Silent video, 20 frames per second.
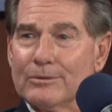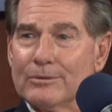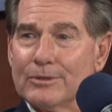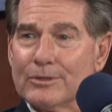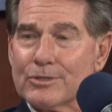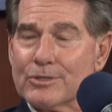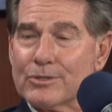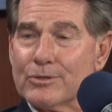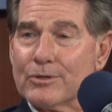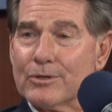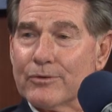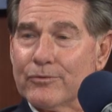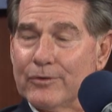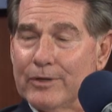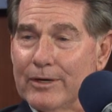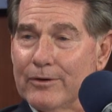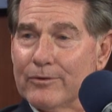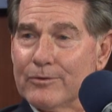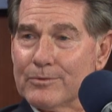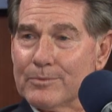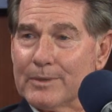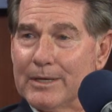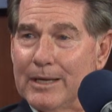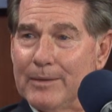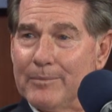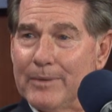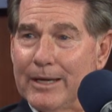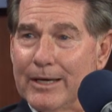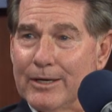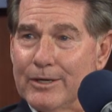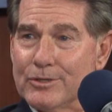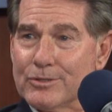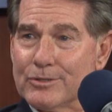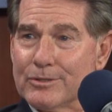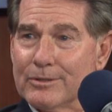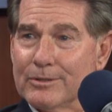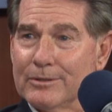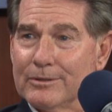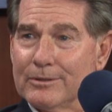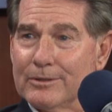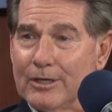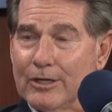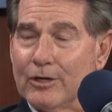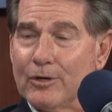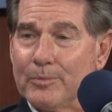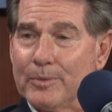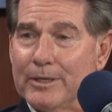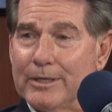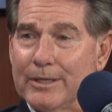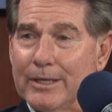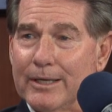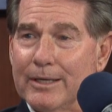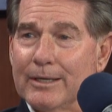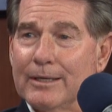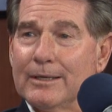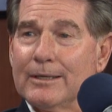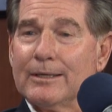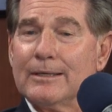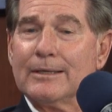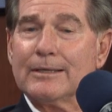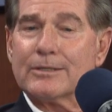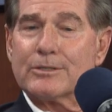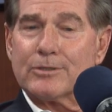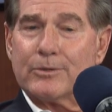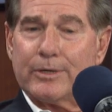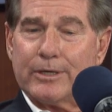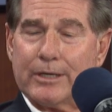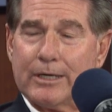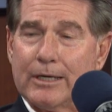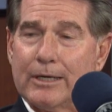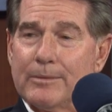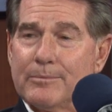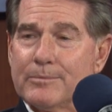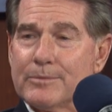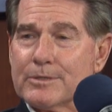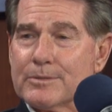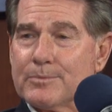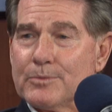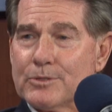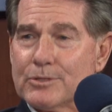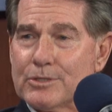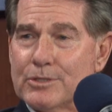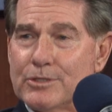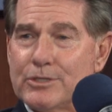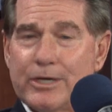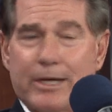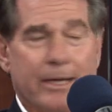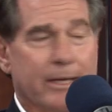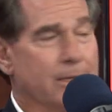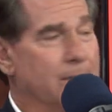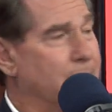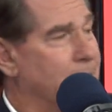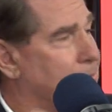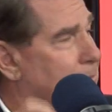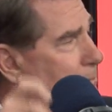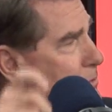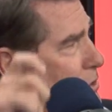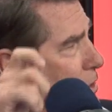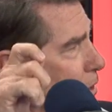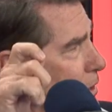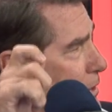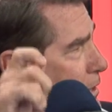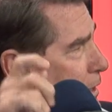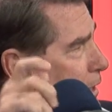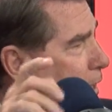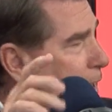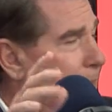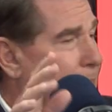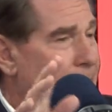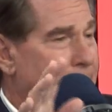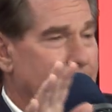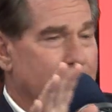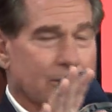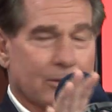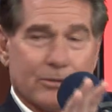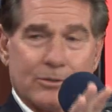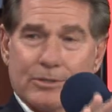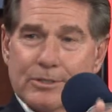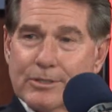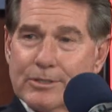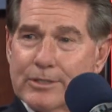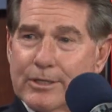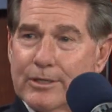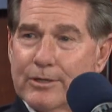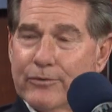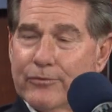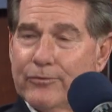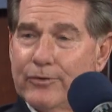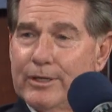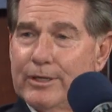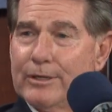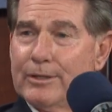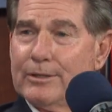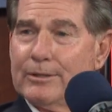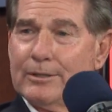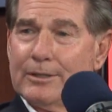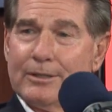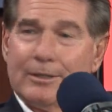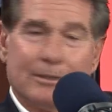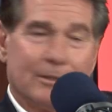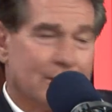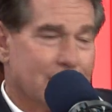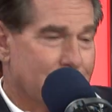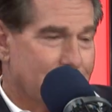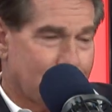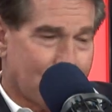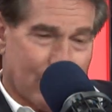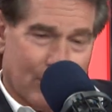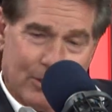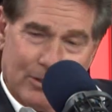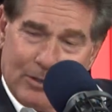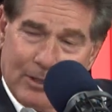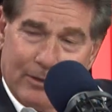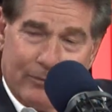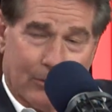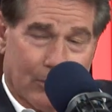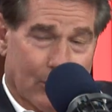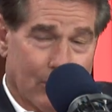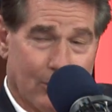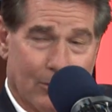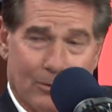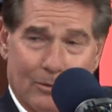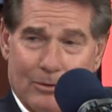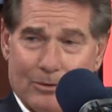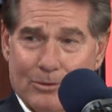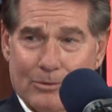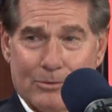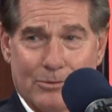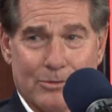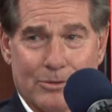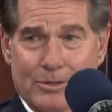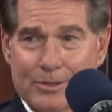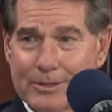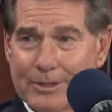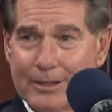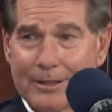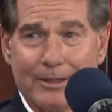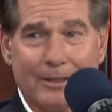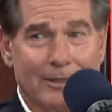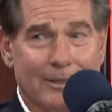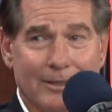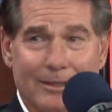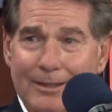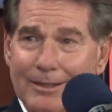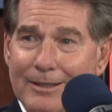Lasorda if he ever became manager on opening day. So he comes, puts the jacket, jaunty hat, goes to center field, starts off, oh, say,